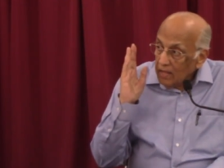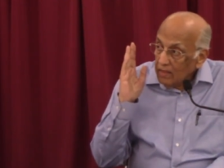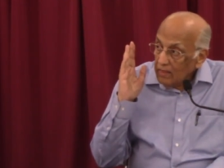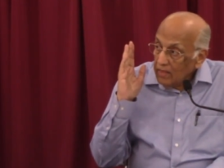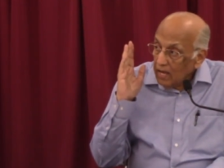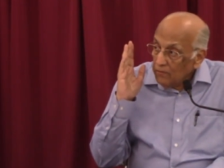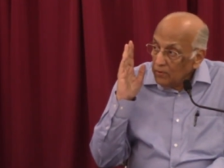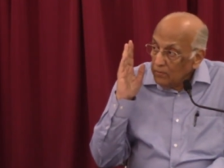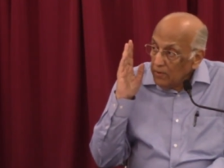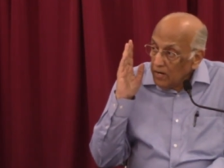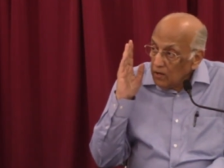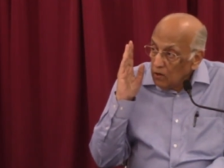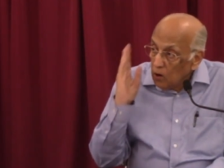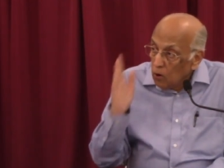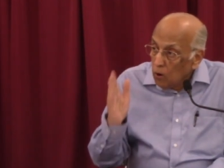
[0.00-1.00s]
There will be
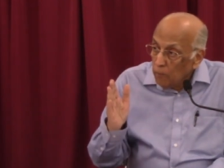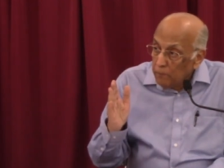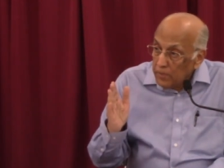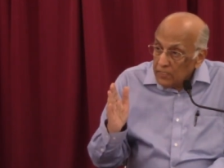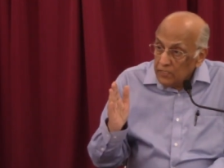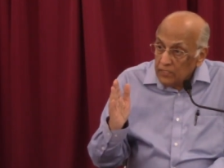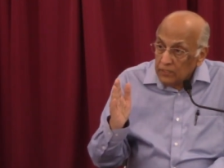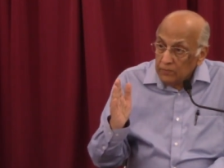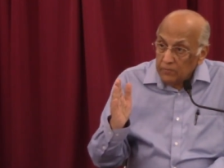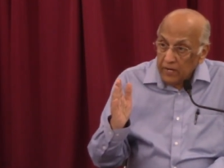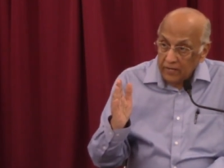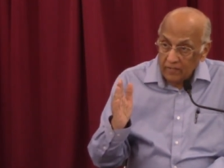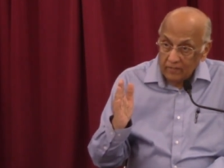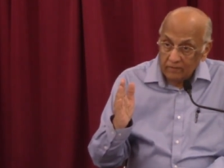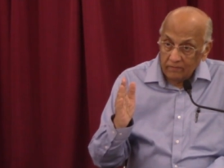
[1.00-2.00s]
no
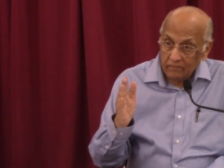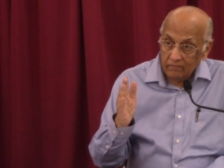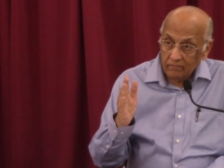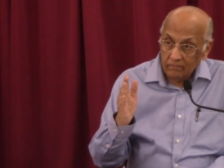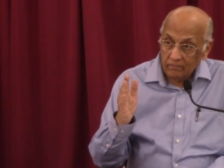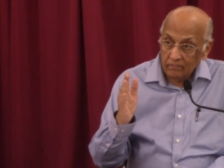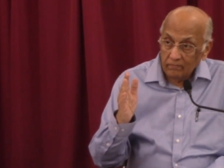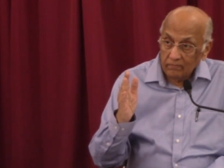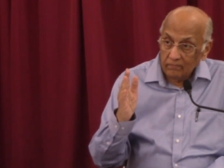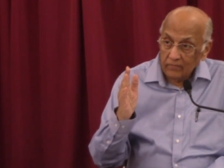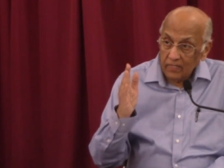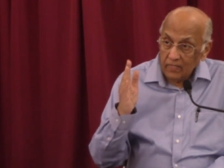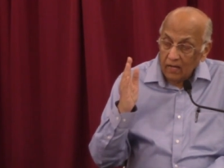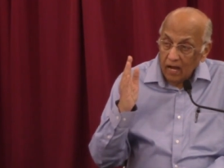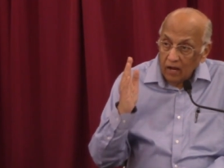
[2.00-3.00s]
businessmen
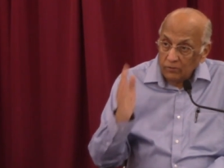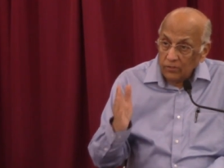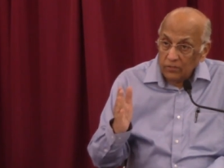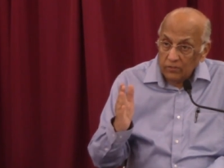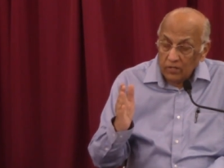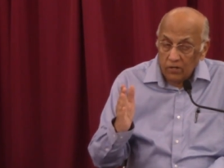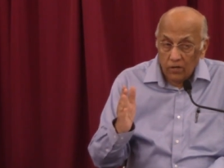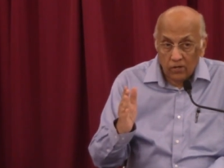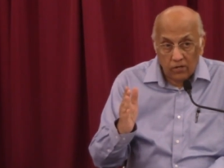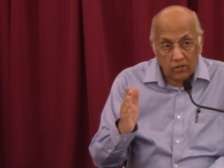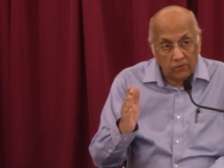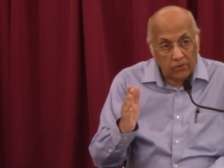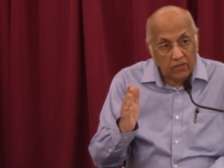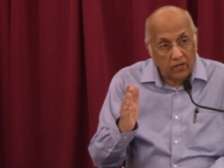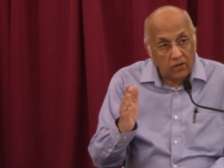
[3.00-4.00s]
in the house of the
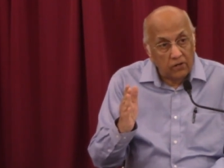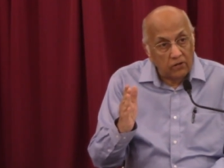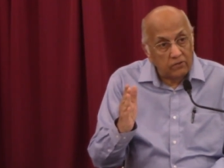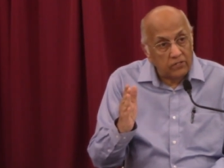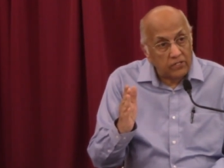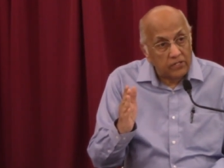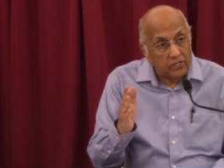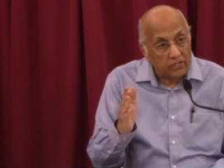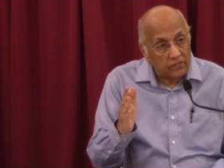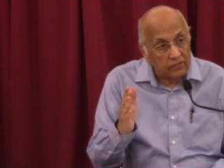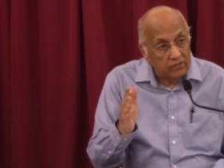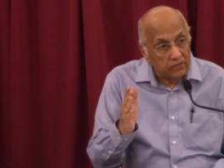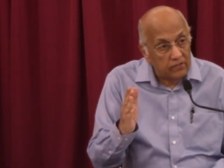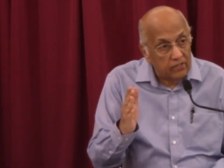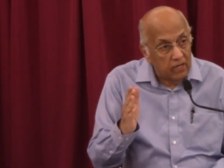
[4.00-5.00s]
Lord when the Lord
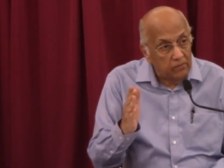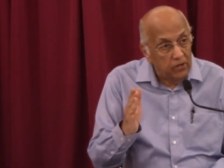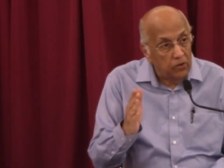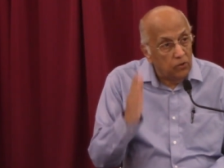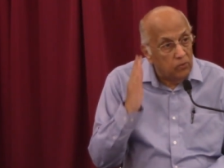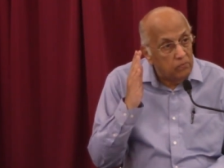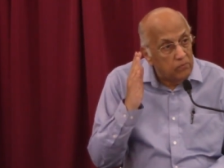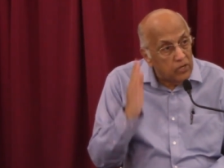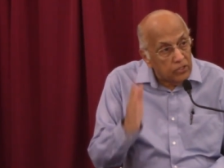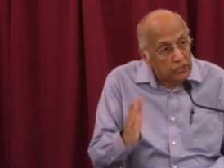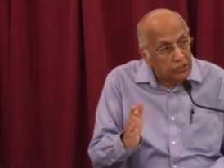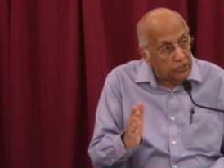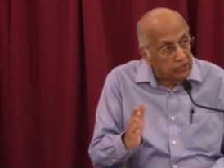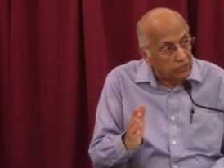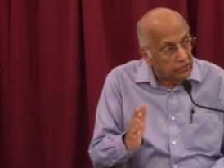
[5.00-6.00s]
returns. There'll be no
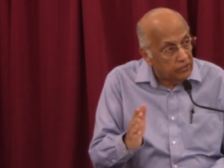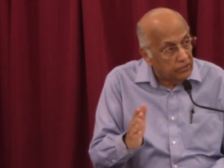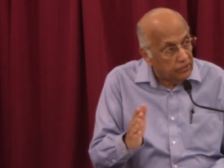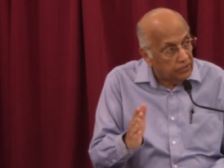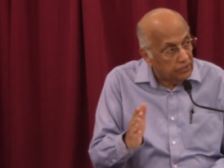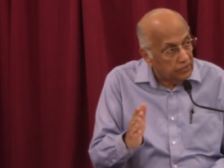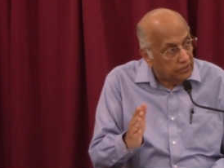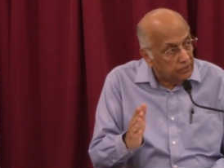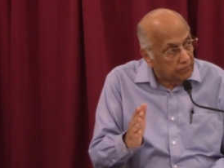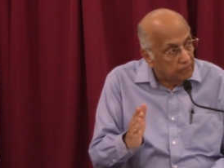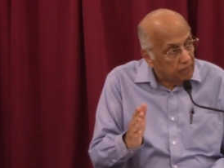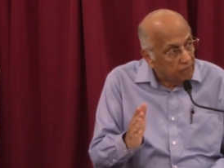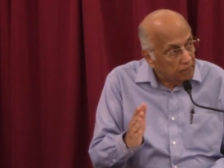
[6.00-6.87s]
merchants.